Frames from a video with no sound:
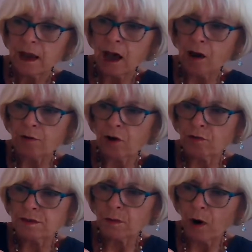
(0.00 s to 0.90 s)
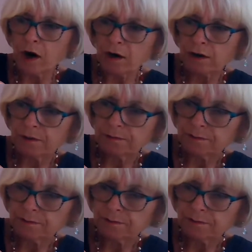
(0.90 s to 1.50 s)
"How goes the work?"